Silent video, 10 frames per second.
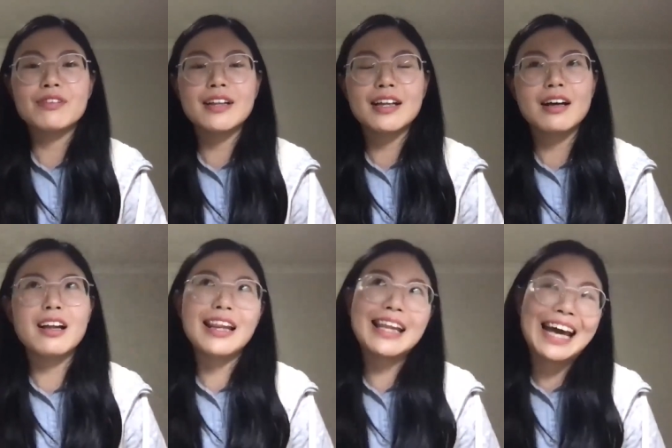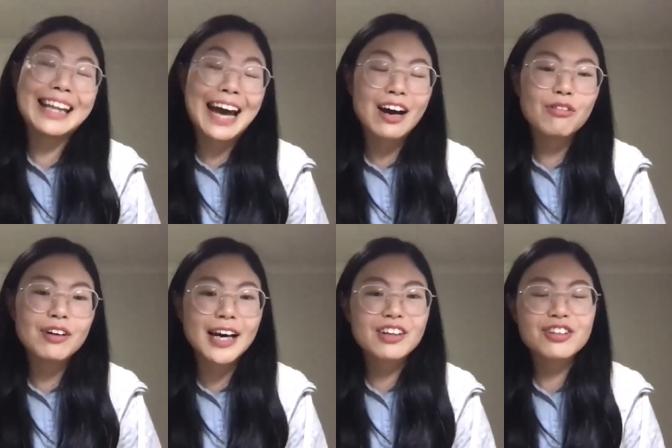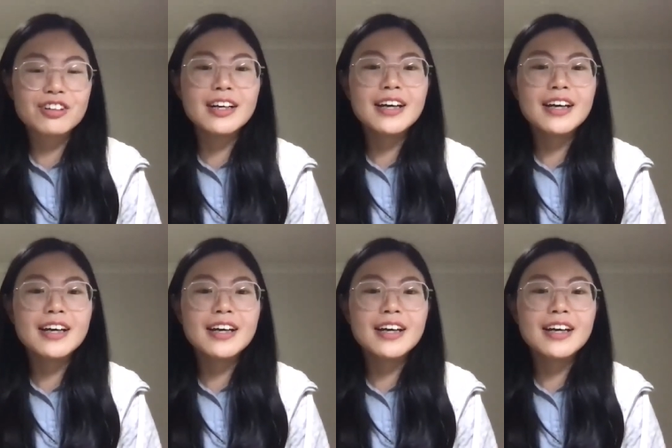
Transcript: the uh, an hour lecture